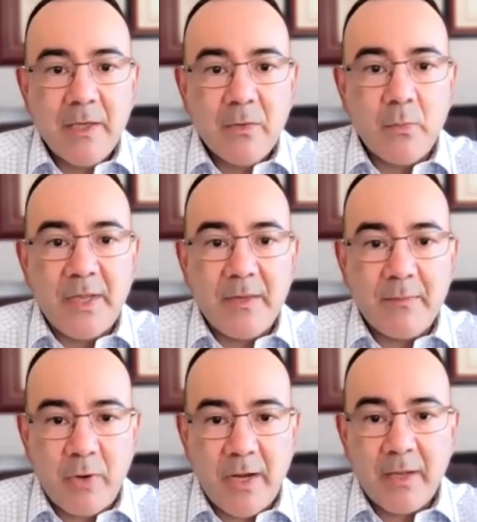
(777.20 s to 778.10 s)
we
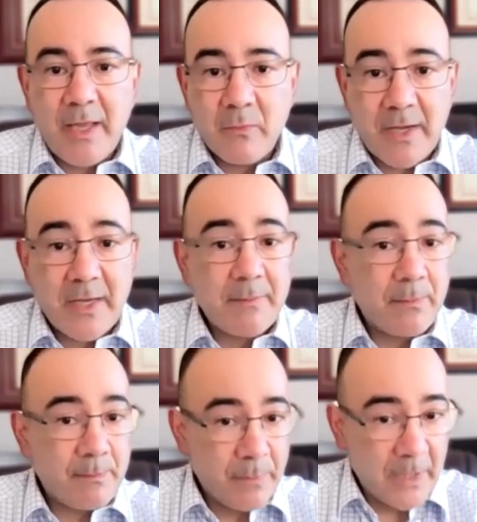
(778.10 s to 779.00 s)
bring a ready
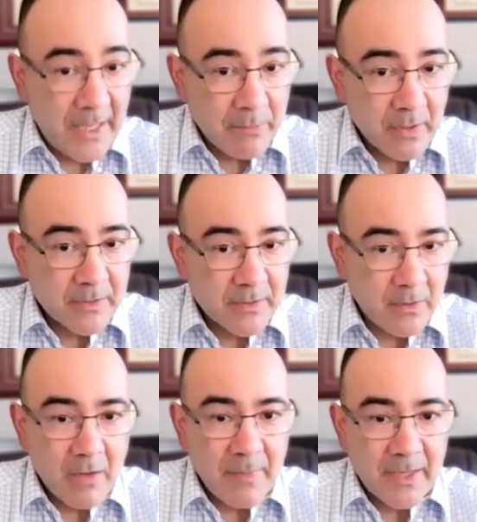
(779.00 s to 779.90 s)
playbook to
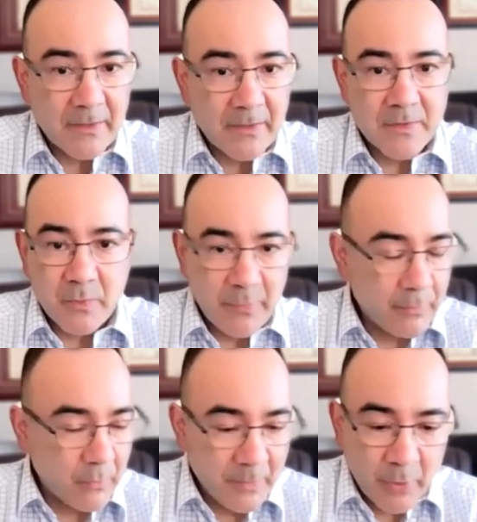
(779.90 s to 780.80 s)
lawmakers
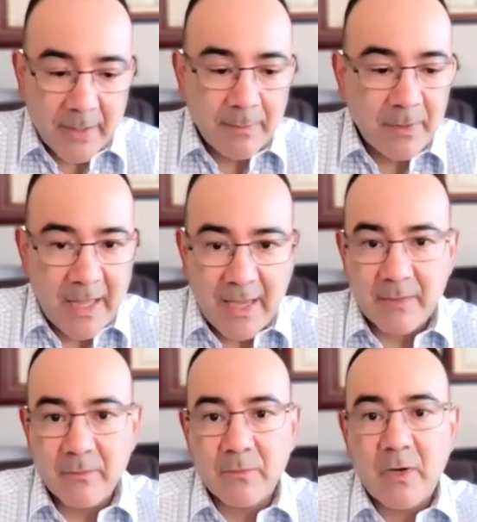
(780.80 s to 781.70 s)
where we bring a
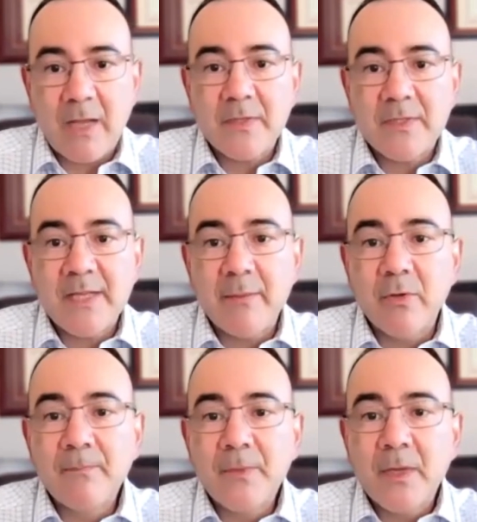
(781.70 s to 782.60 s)
plan when we're at the
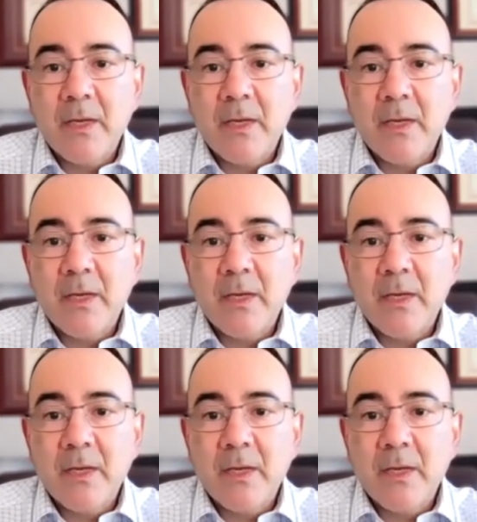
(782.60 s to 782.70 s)
table.